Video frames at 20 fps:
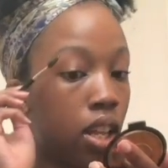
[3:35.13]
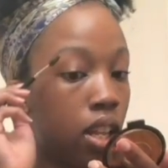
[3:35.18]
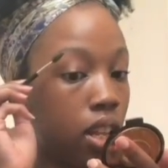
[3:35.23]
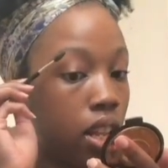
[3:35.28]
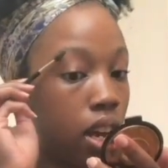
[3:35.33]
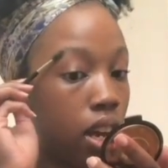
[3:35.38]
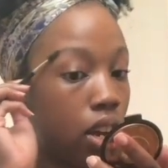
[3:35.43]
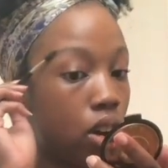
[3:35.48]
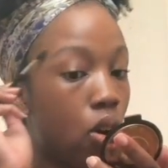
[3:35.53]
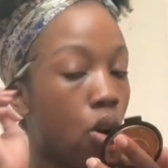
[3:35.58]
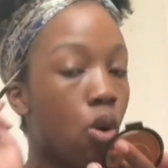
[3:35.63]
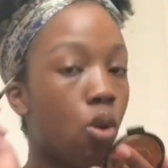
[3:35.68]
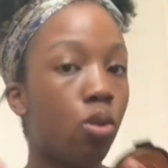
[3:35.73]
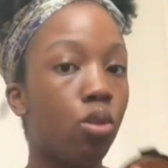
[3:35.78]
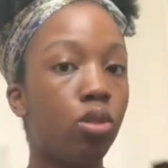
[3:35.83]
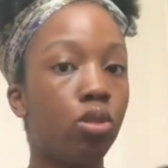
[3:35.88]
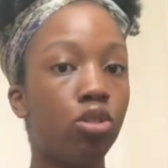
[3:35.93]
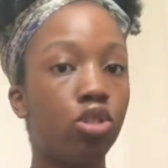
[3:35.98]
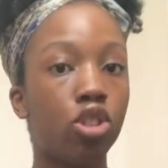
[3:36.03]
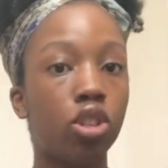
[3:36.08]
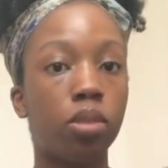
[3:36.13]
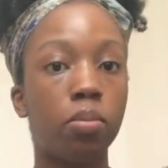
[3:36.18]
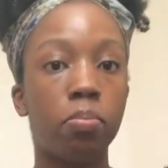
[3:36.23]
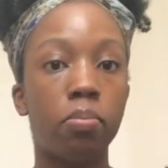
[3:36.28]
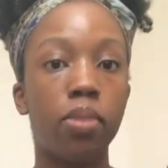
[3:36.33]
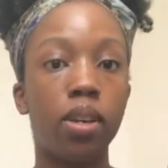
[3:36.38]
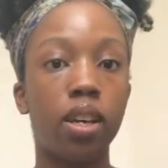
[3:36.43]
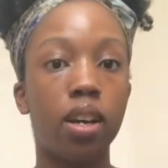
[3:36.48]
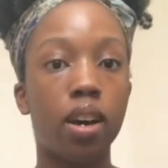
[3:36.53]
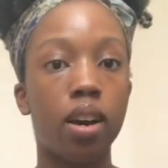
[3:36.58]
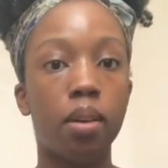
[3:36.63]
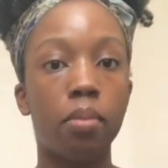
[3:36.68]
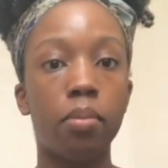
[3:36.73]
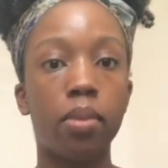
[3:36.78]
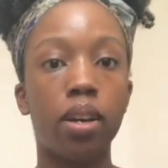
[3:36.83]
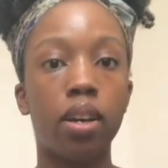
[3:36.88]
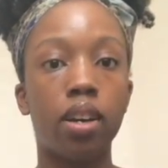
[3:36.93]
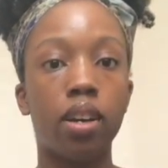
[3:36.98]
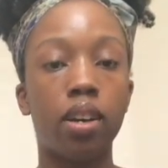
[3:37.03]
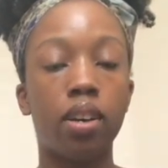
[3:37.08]
like, oh, you should become
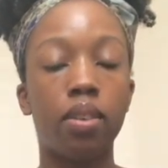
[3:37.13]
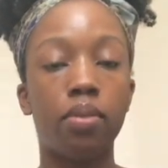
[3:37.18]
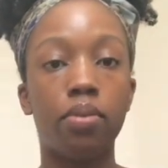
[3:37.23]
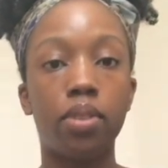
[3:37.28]
a